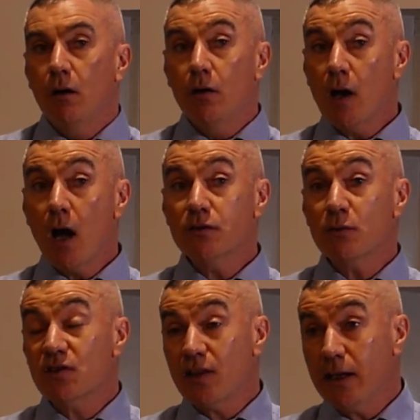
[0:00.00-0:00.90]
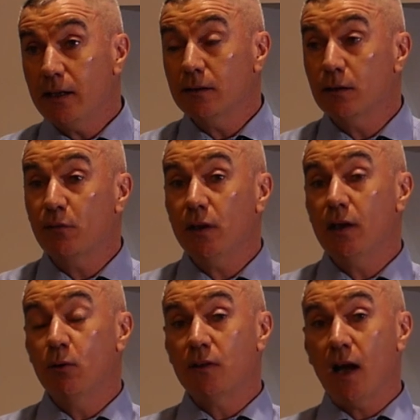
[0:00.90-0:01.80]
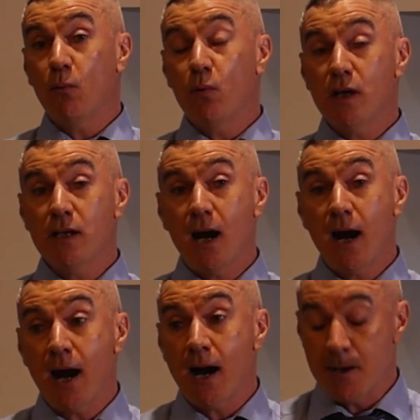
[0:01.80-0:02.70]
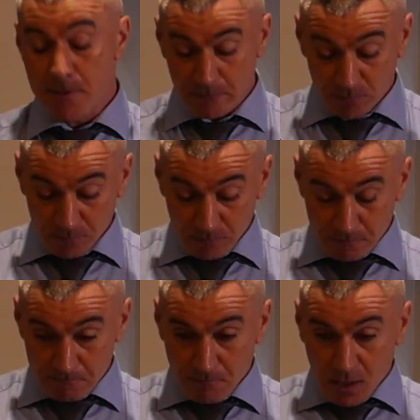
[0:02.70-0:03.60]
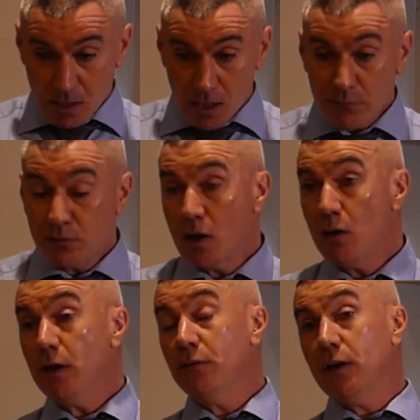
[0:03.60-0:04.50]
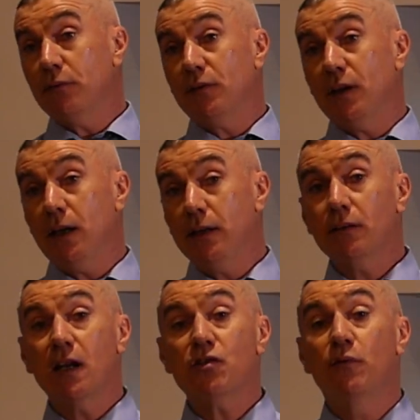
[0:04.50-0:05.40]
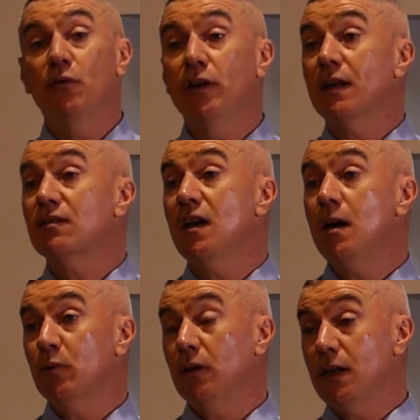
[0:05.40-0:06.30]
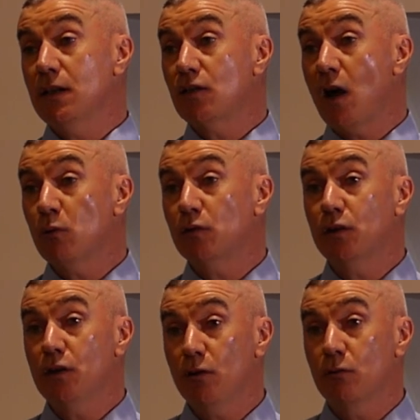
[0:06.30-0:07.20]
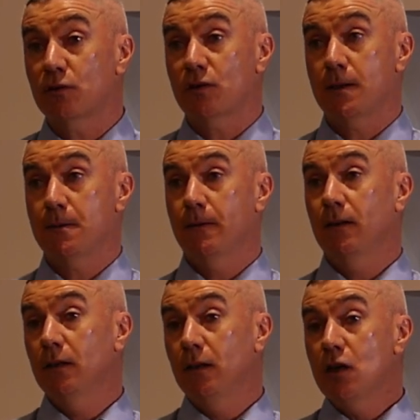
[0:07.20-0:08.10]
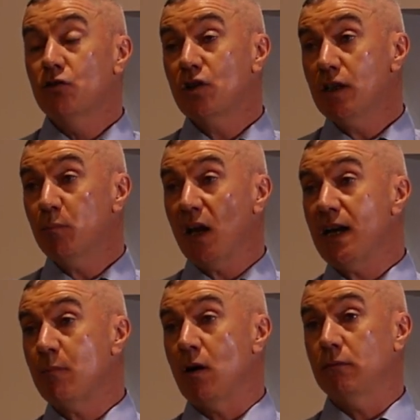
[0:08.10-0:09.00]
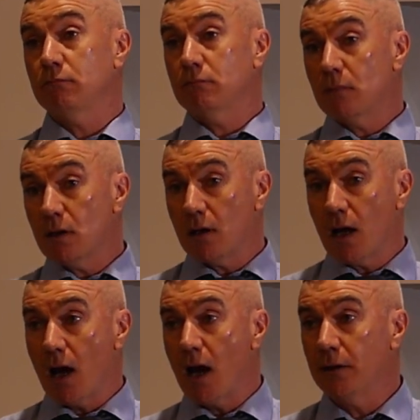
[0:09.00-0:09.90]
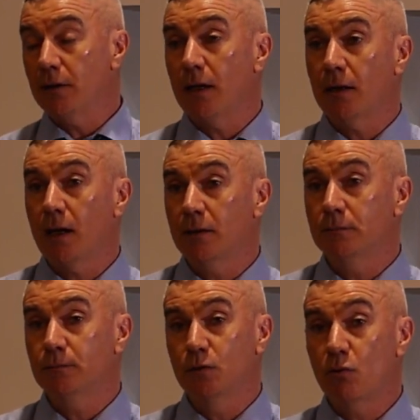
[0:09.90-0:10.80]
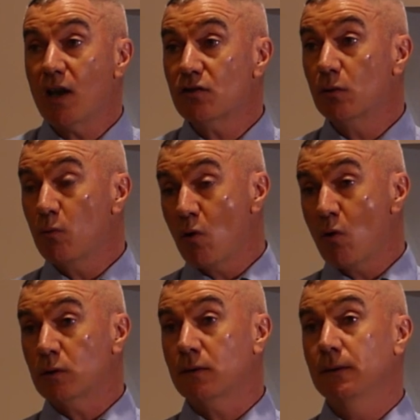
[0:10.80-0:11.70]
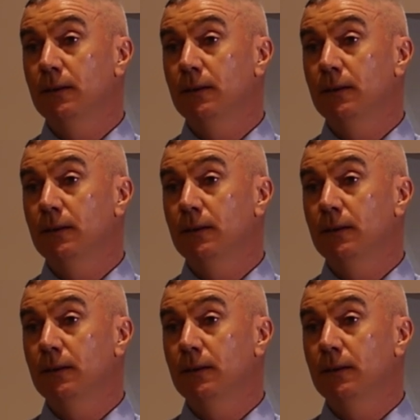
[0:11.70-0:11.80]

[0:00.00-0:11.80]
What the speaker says: I also stated in the video that we are, if the international finance capital is going to use cheap labour and the rest of the world,